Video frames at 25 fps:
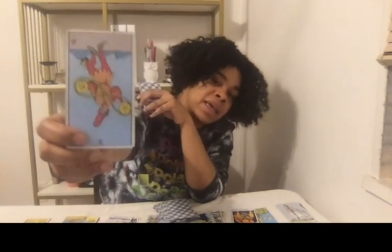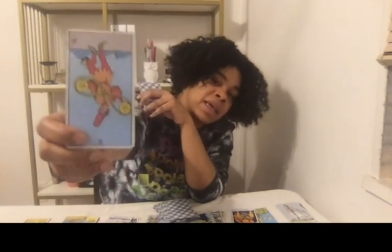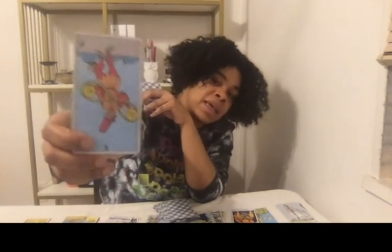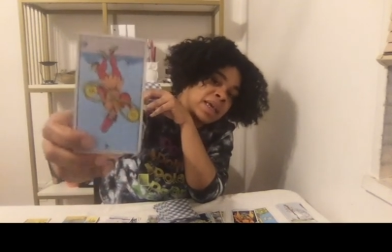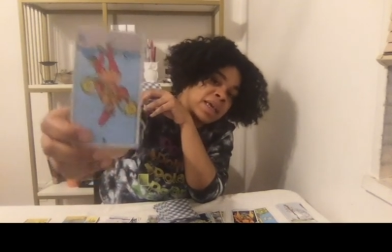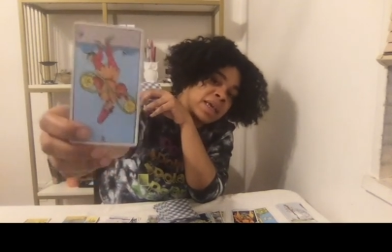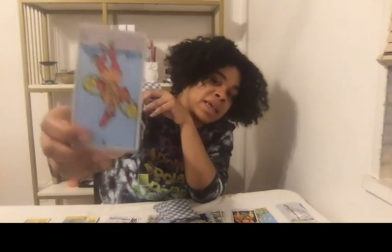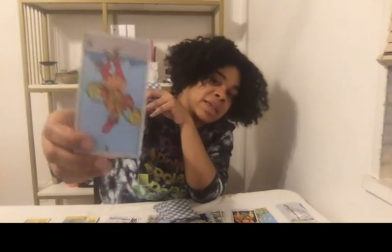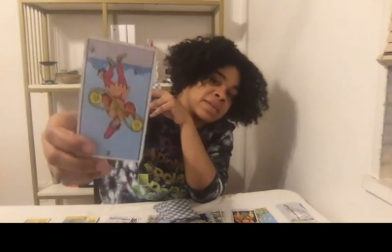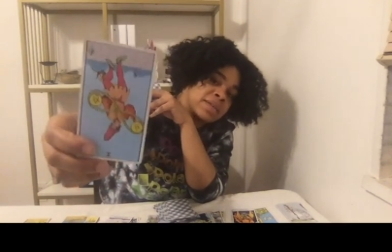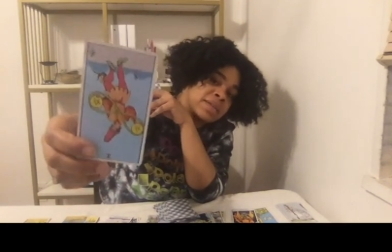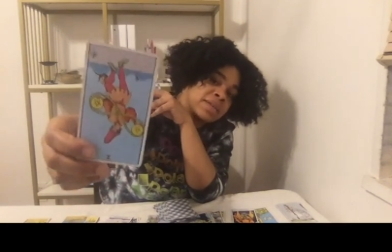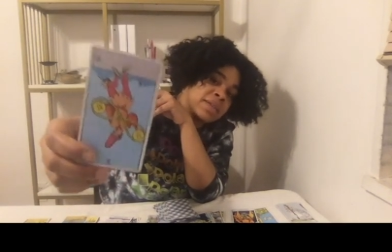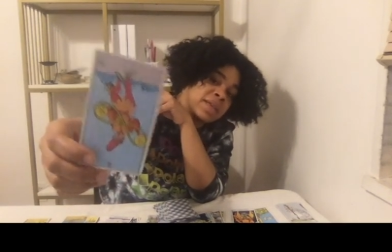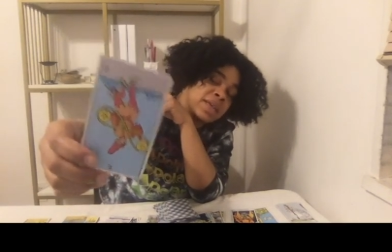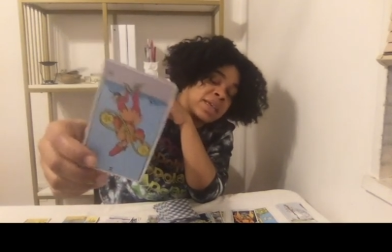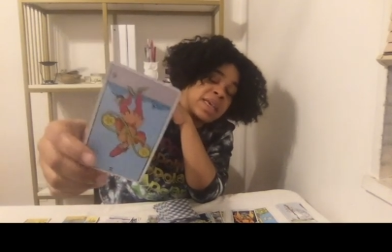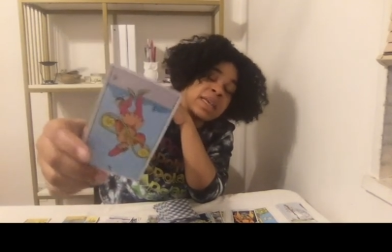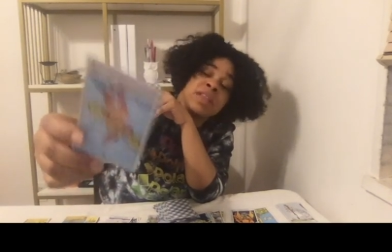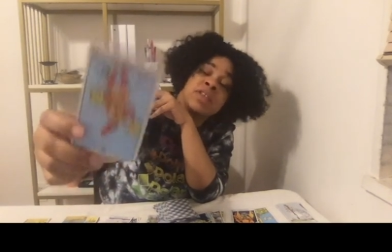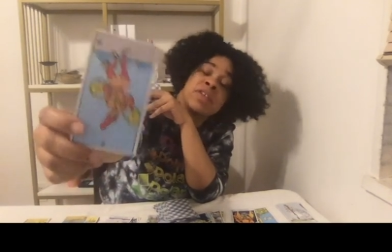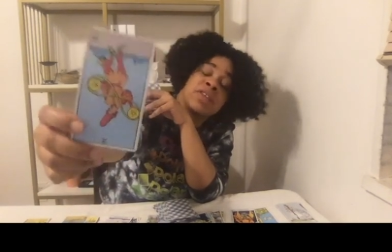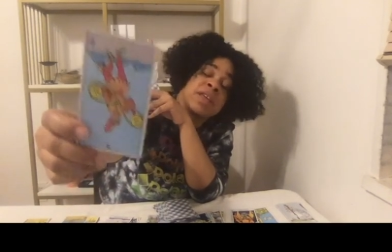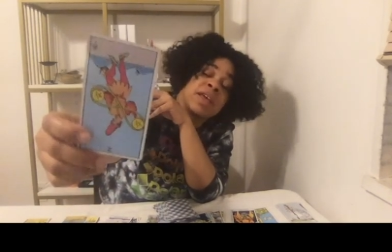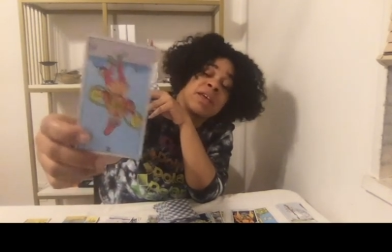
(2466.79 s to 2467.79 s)
is
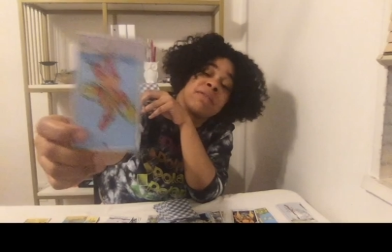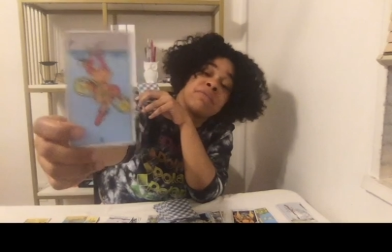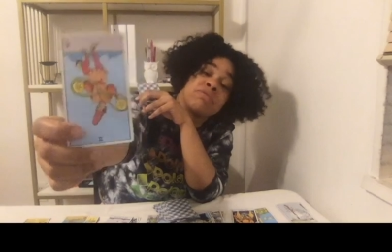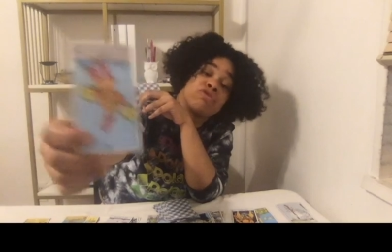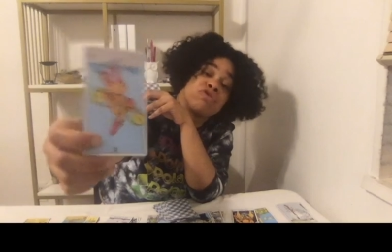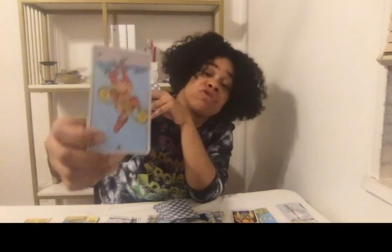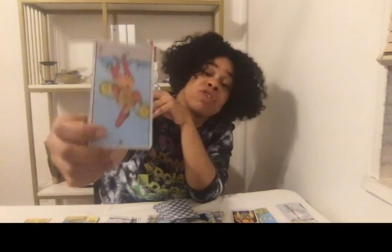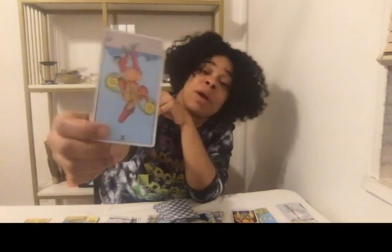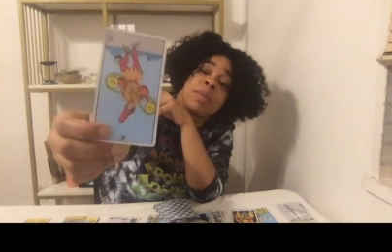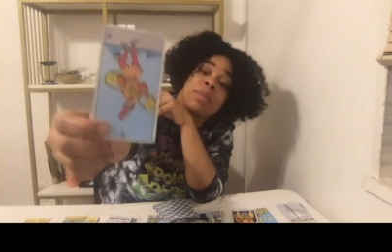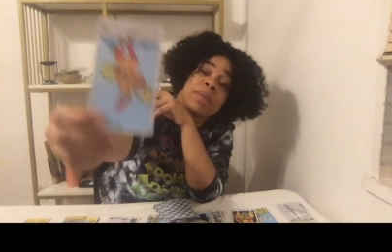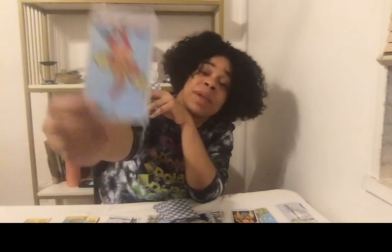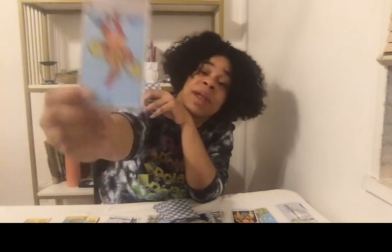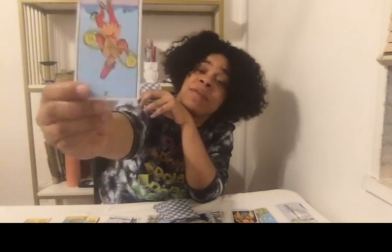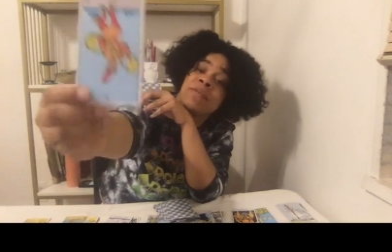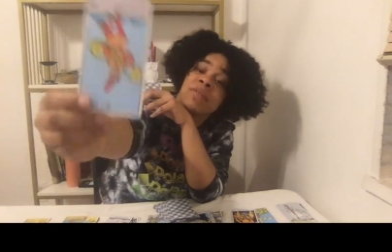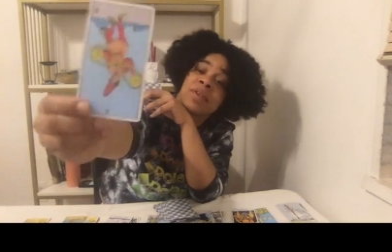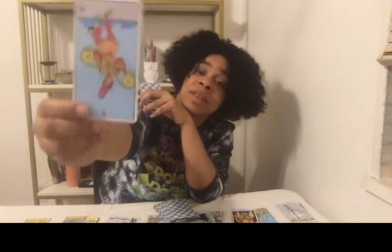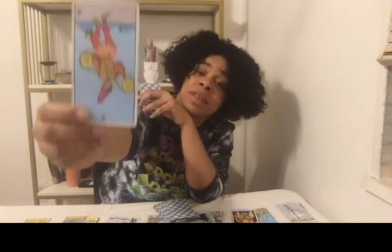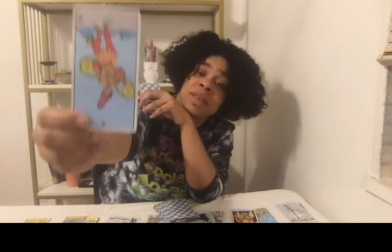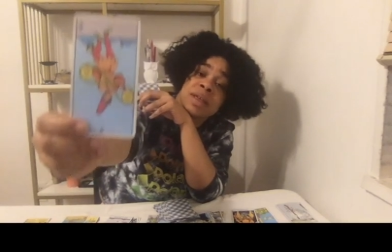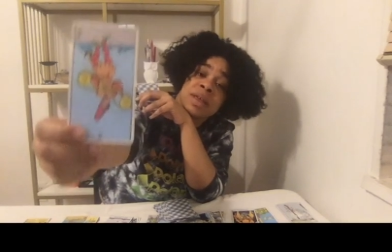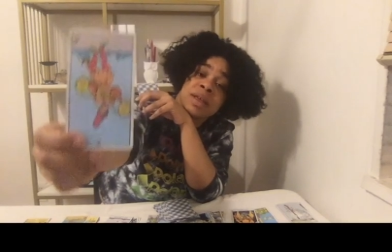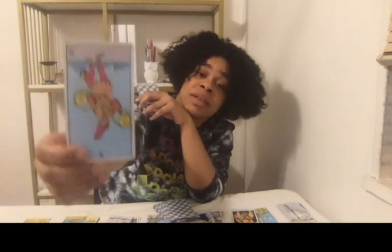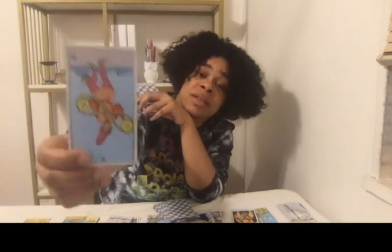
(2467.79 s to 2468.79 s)
either they've dropped
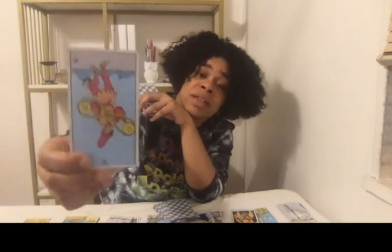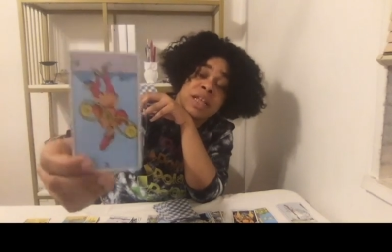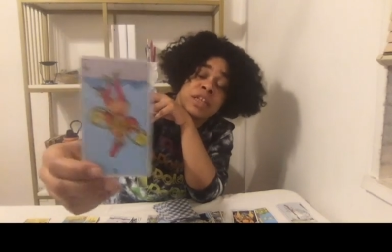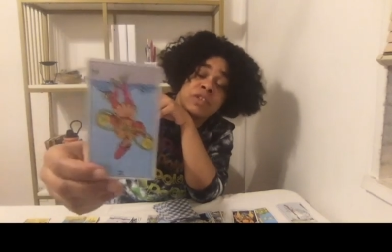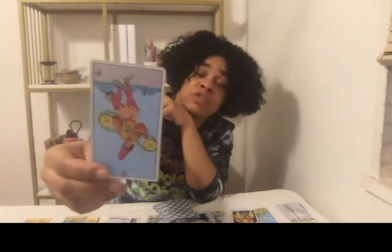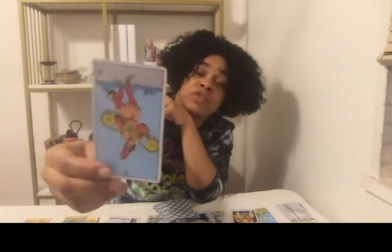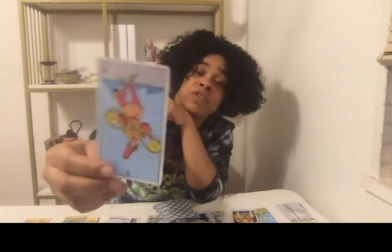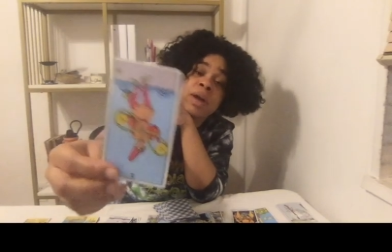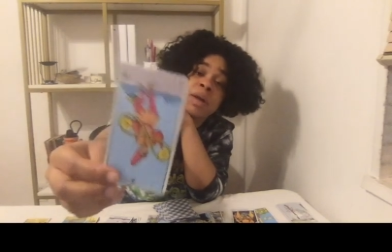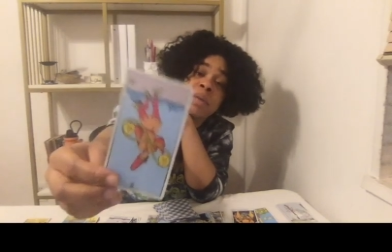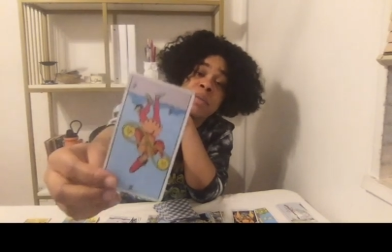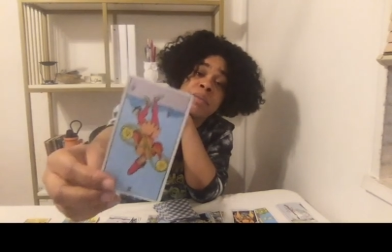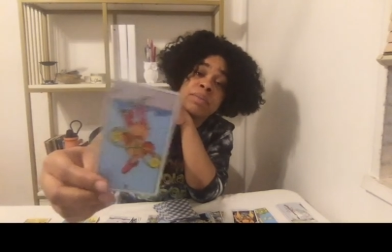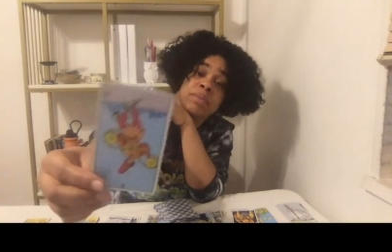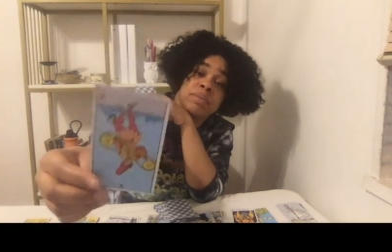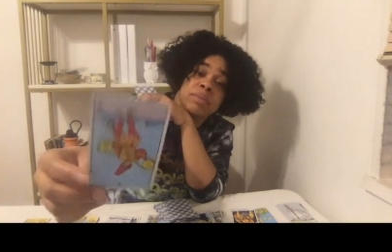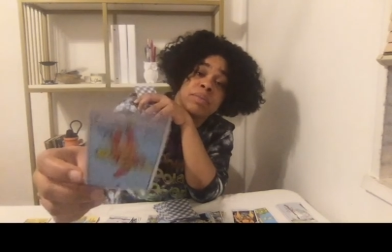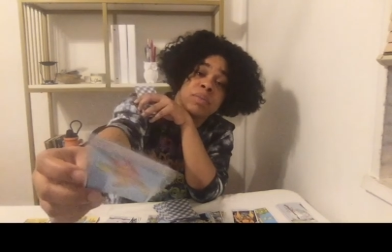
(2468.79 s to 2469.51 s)
everything, they dropped